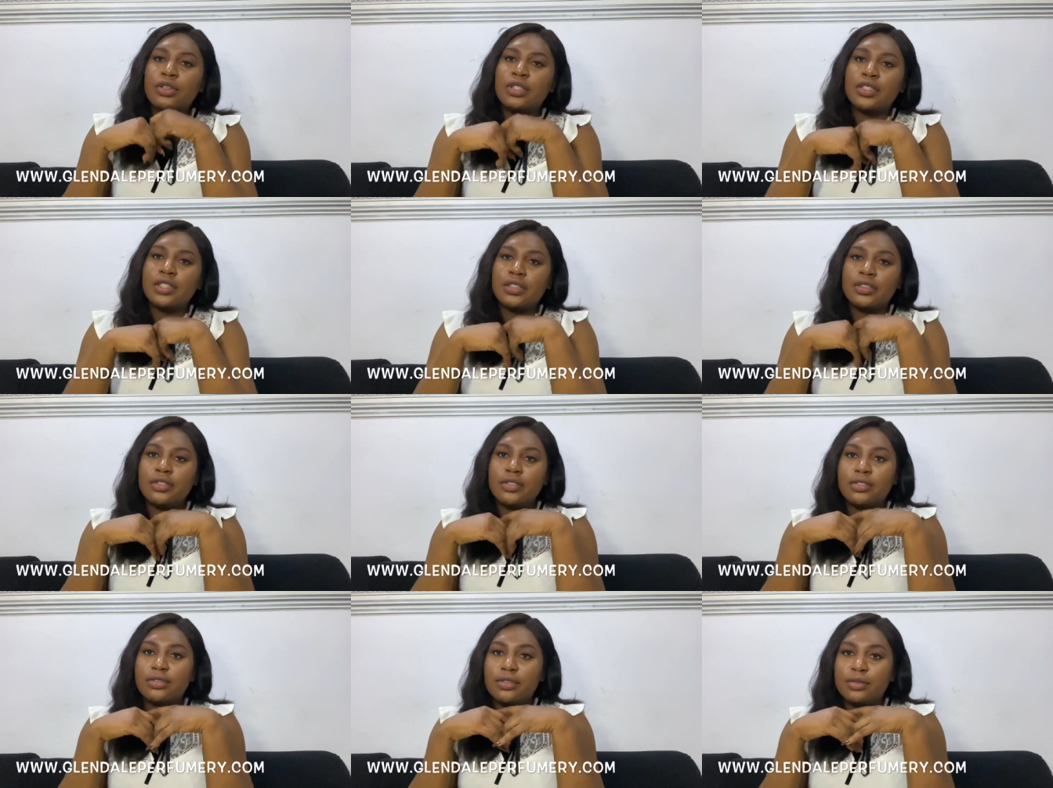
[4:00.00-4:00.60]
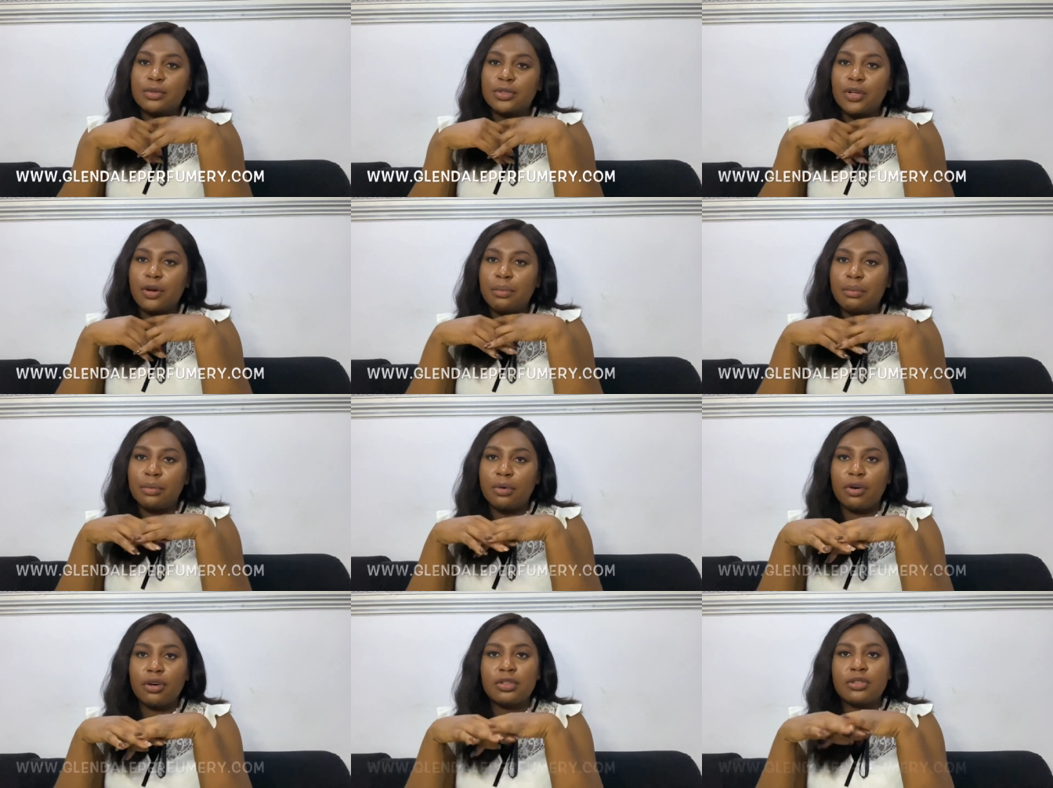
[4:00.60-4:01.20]
in the description
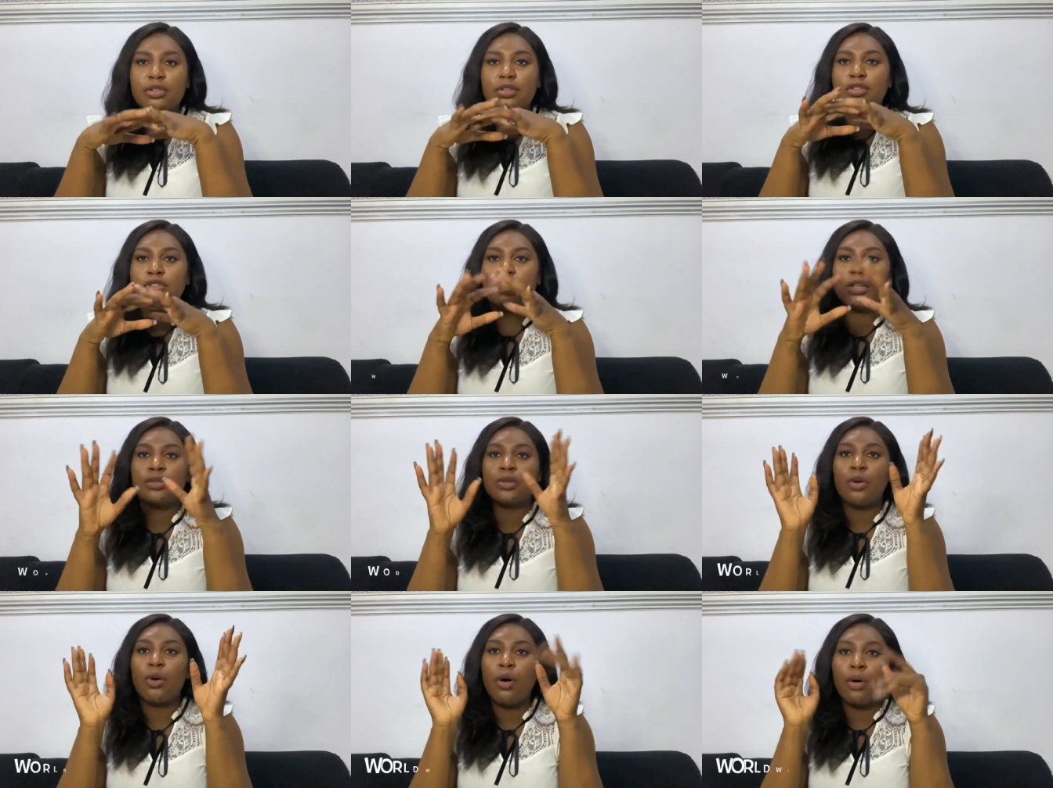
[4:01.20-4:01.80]
box so just